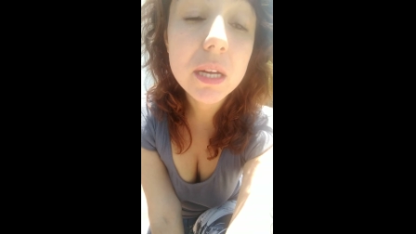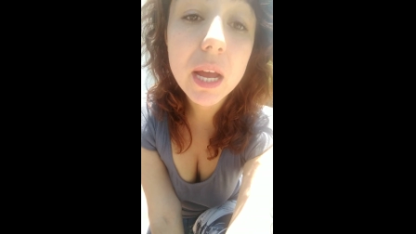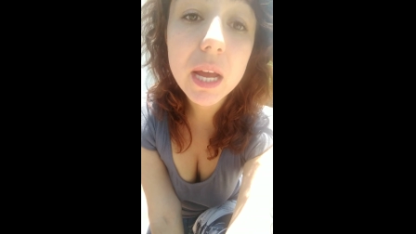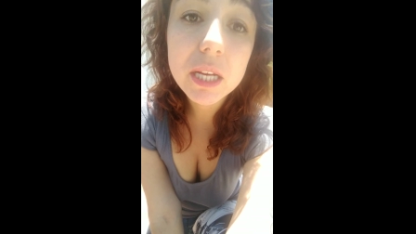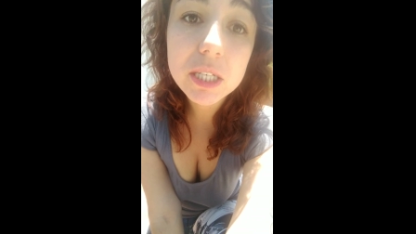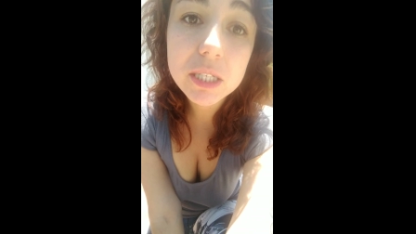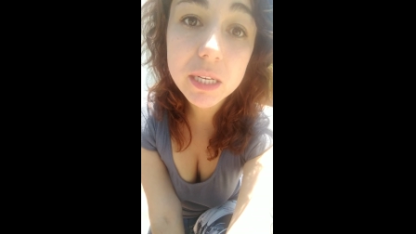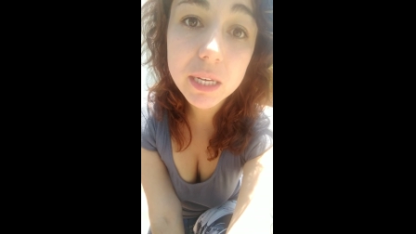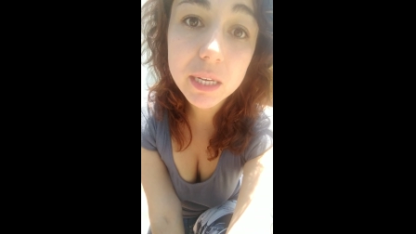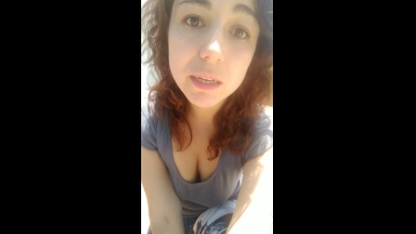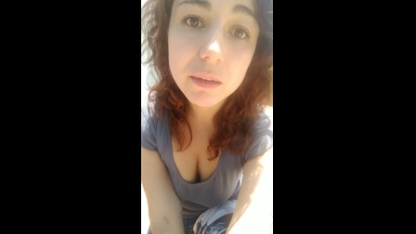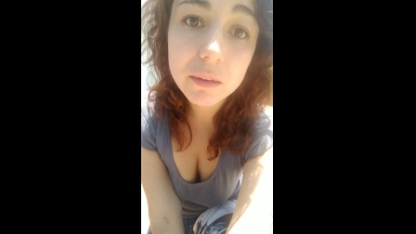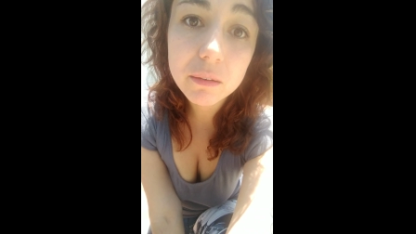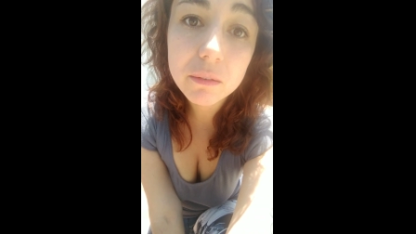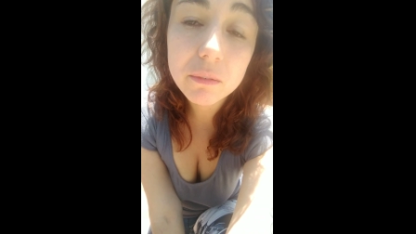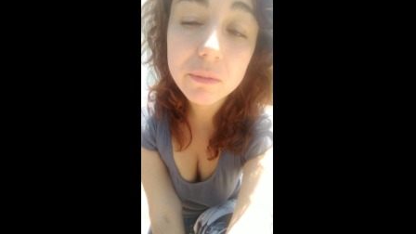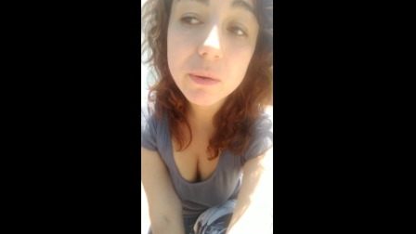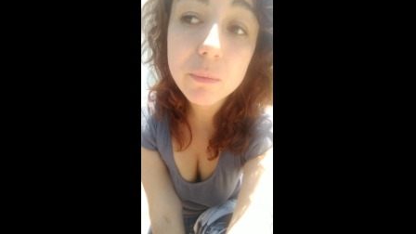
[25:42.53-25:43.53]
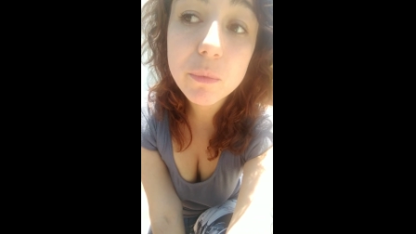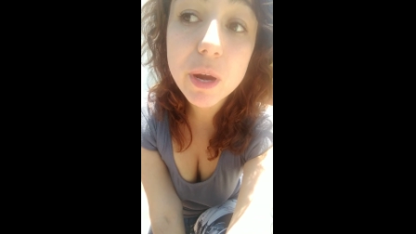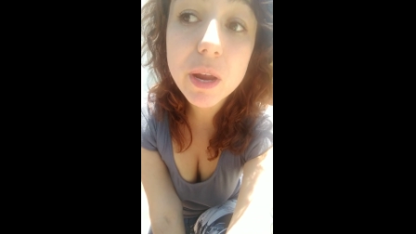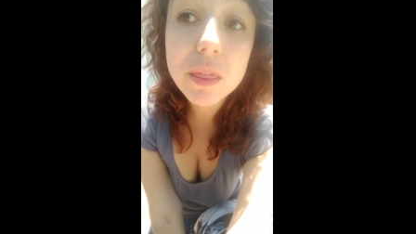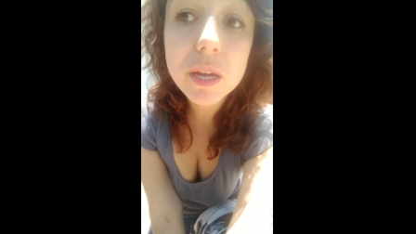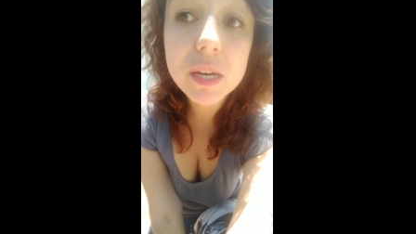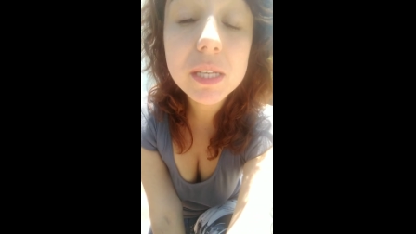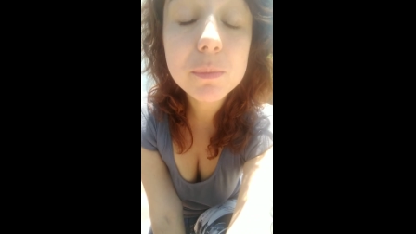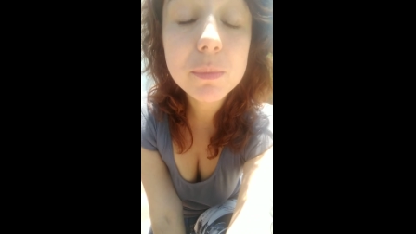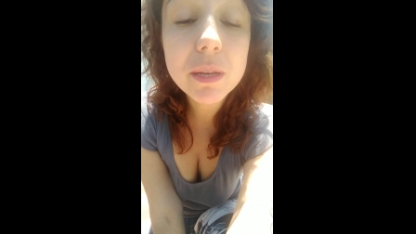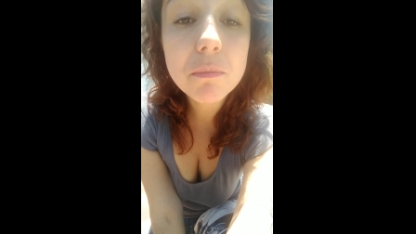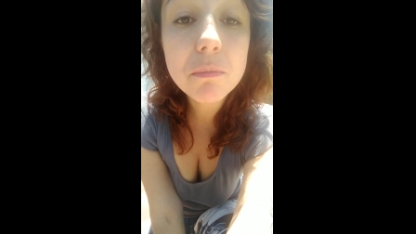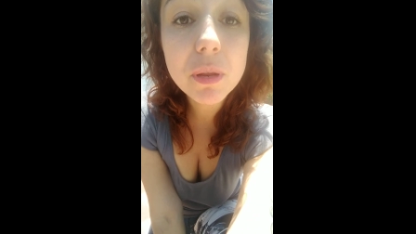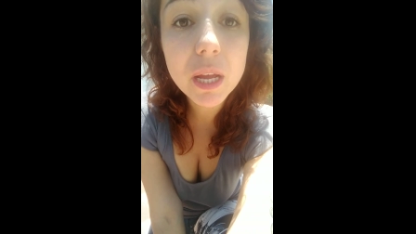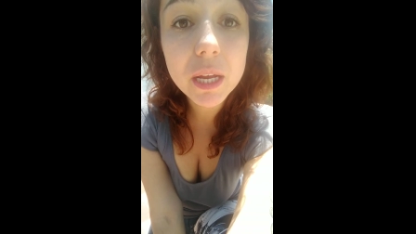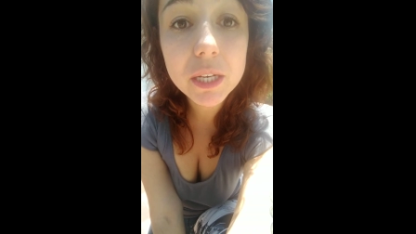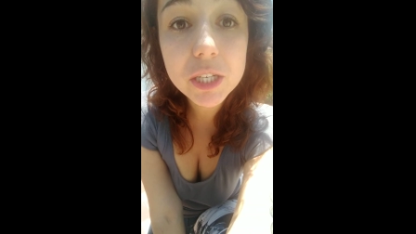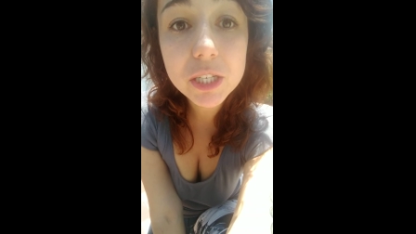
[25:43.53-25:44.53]
gushing from where there's been
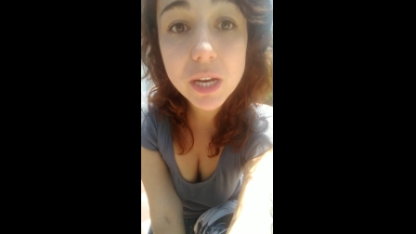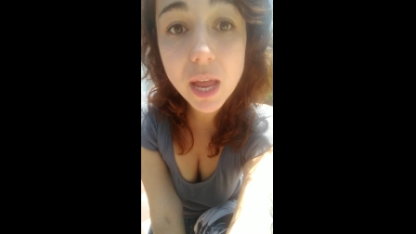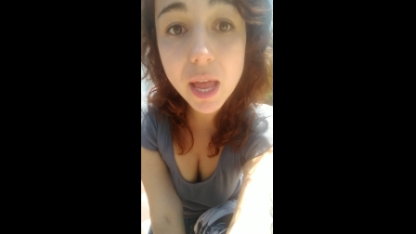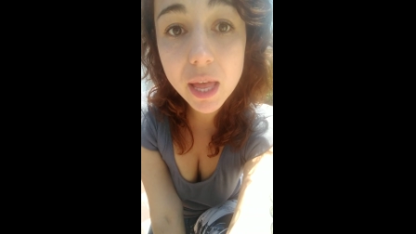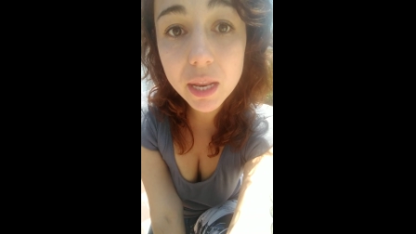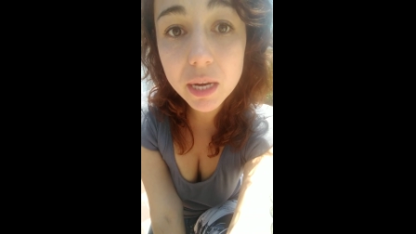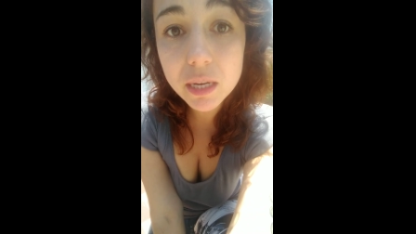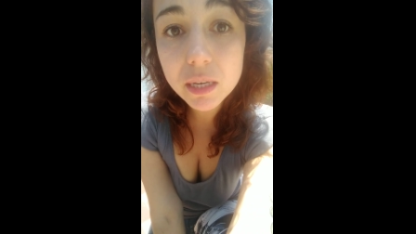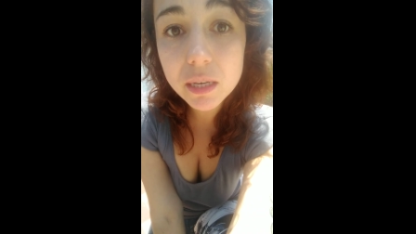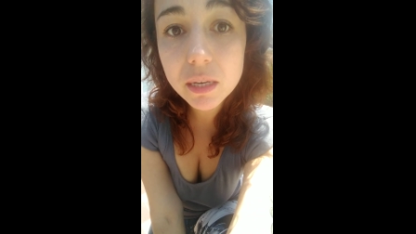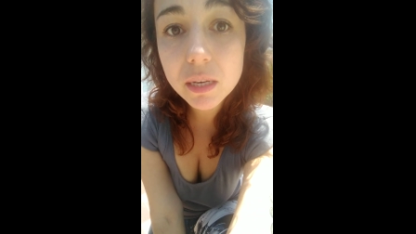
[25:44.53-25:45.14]
bloodshed.